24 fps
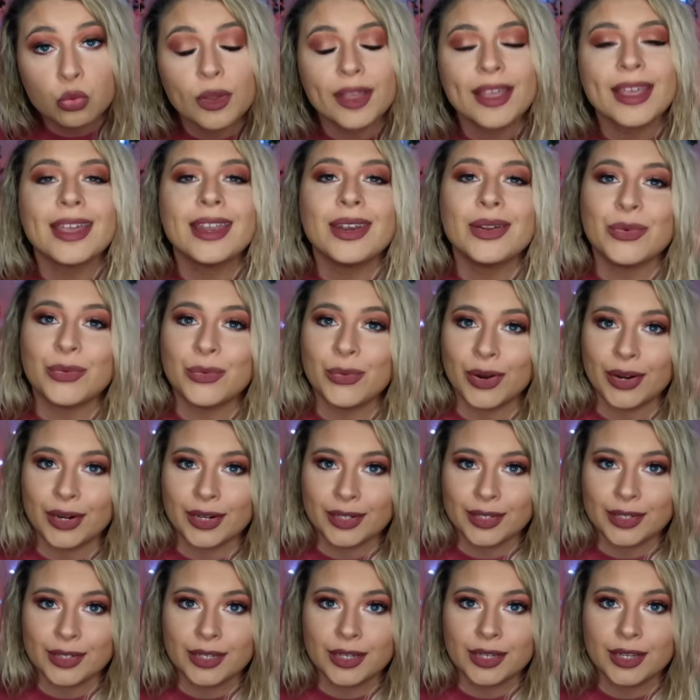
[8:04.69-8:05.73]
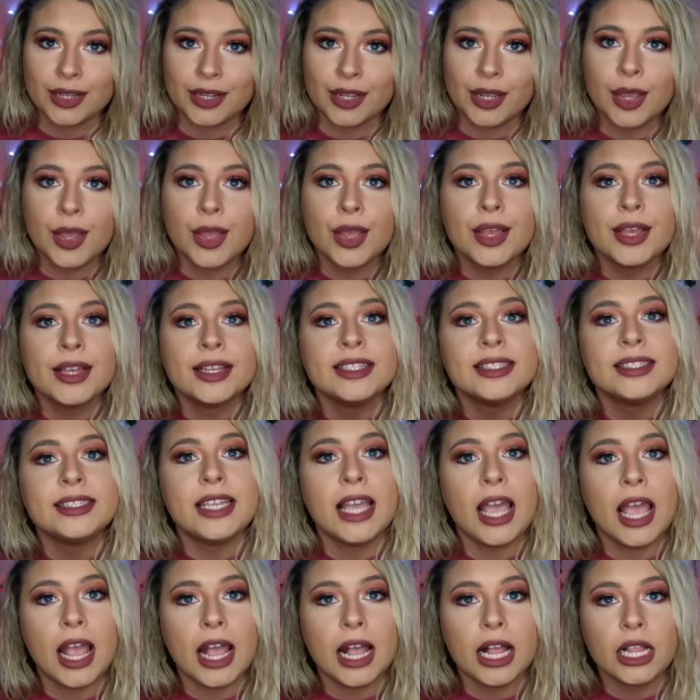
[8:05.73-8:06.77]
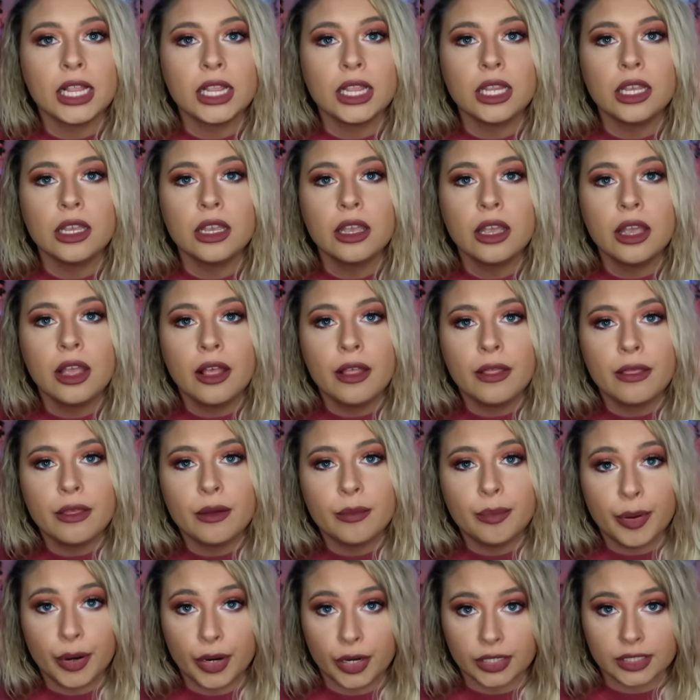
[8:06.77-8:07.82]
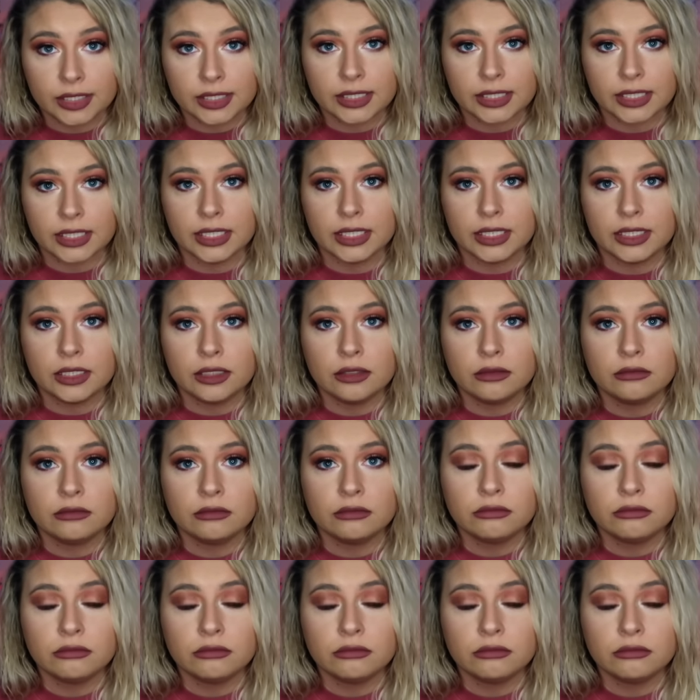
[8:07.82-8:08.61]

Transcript: And it worked. Tell the person